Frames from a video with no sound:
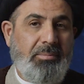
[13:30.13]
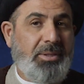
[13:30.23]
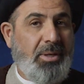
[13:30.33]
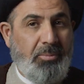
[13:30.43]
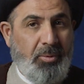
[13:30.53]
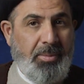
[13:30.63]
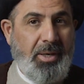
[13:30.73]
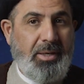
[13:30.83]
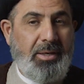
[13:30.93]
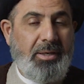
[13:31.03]
but Abu
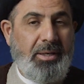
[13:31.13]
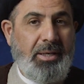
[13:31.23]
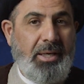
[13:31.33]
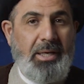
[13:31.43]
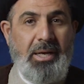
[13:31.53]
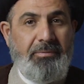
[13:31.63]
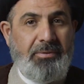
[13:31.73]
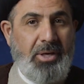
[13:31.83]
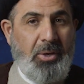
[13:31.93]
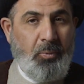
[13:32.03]
Bakr, he
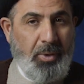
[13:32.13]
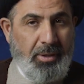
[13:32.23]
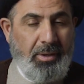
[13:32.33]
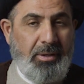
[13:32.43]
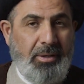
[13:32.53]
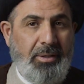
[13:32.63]
left a will